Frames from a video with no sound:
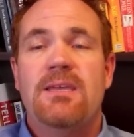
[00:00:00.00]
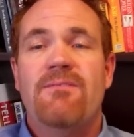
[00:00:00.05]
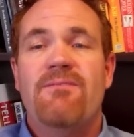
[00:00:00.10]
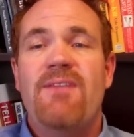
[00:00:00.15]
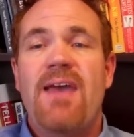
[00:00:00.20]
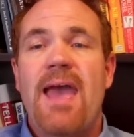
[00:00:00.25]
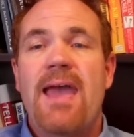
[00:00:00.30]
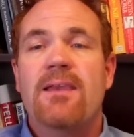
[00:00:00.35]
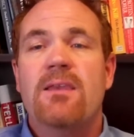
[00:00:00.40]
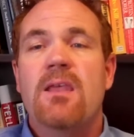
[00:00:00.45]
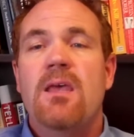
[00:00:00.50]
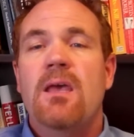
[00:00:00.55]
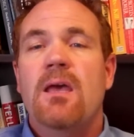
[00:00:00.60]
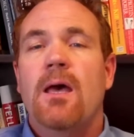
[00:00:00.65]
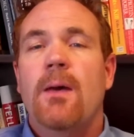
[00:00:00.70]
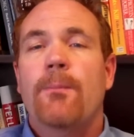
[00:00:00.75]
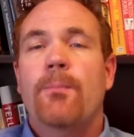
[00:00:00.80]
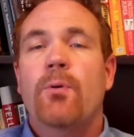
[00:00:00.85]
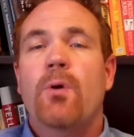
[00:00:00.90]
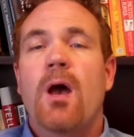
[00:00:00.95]
In fact,
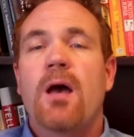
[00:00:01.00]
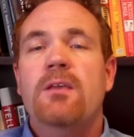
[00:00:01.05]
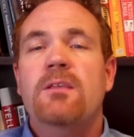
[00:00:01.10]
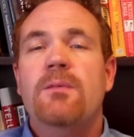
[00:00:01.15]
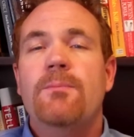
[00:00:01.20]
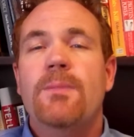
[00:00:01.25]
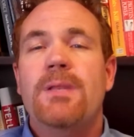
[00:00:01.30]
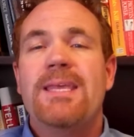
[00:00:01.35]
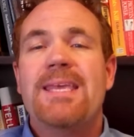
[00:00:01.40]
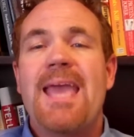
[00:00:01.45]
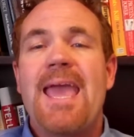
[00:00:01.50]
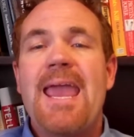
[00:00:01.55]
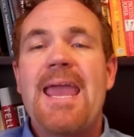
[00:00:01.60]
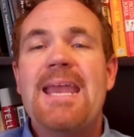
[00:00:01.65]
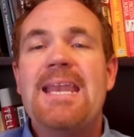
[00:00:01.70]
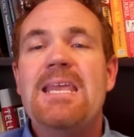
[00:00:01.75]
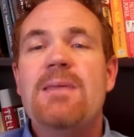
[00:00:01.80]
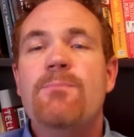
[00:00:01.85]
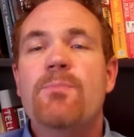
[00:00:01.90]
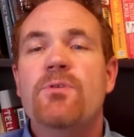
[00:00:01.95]
approximately
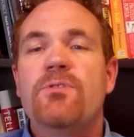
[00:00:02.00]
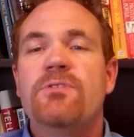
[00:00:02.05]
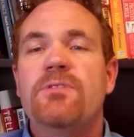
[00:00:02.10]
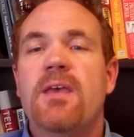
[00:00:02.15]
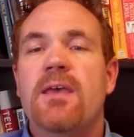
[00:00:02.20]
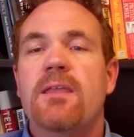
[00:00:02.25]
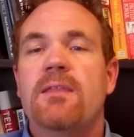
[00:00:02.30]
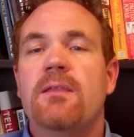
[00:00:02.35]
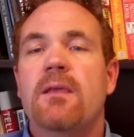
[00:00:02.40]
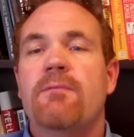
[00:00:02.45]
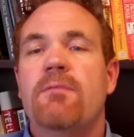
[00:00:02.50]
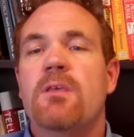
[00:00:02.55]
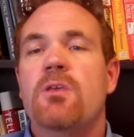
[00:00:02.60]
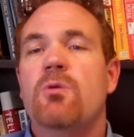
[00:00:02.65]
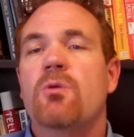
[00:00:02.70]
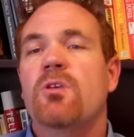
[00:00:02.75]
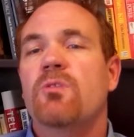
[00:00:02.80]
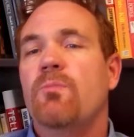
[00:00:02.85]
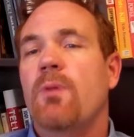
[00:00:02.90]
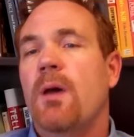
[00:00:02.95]
80% of the
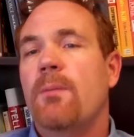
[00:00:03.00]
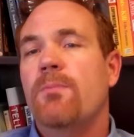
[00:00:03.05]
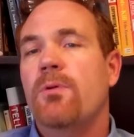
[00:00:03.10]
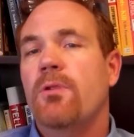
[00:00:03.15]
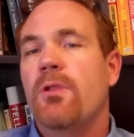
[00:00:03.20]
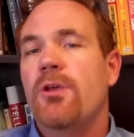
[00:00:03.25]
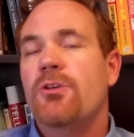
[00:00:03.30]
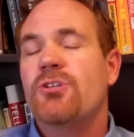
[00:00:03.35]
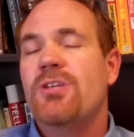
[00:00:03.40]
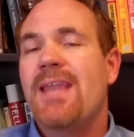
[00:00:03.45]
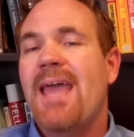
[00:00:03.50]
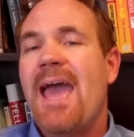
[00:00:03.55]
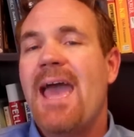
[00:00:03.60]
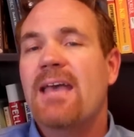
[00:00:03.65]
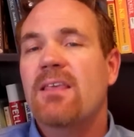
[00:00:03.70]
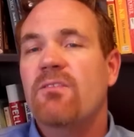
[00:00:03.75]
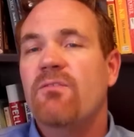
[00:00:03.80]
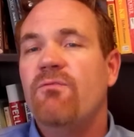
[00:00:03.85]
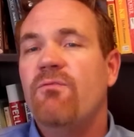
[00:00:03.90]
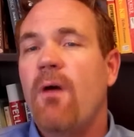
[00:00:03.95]
US population
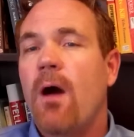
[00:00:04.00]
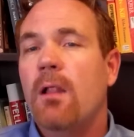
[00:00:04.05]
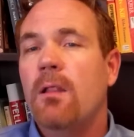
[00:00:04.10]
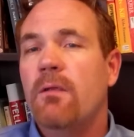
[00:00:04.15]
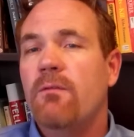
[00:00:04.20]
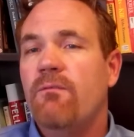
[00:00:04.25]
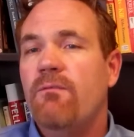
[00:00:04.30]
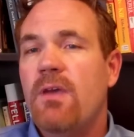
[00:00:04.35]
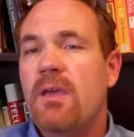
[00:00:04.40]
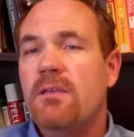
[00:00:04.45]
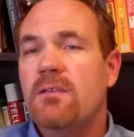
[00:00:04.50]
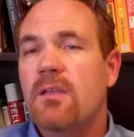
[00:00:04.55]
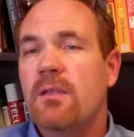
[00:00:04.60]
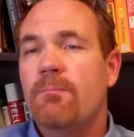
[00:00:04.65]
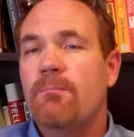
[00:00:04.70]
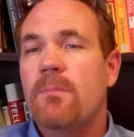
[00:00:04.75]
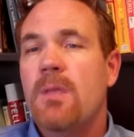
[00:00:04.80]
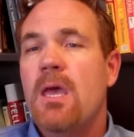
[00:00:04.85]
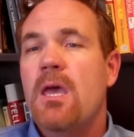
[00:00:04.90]
has fallen victim